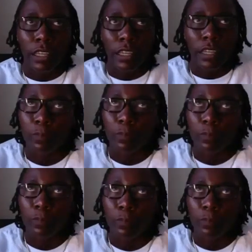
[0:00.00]

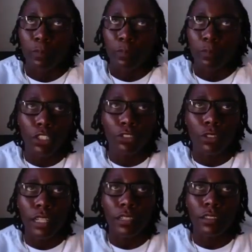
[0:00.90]
And we do a
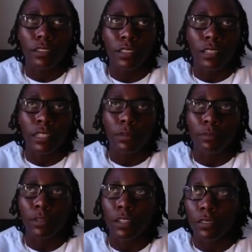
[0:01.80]
lot
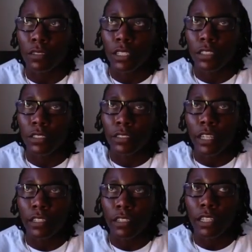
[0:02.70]
of things, that
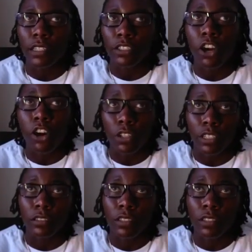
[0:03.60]
a lot of talking